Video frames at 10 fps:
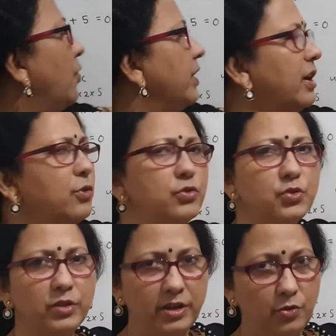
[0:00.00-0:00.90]
real roots,
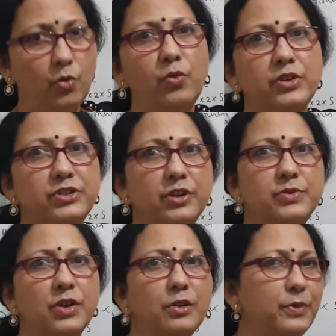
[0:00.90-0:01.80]
so there is no question of
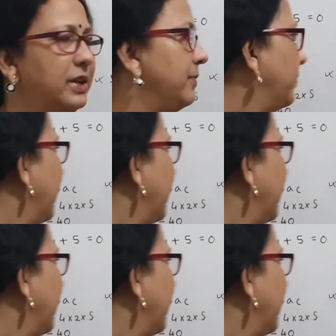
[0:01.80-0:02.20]
solving.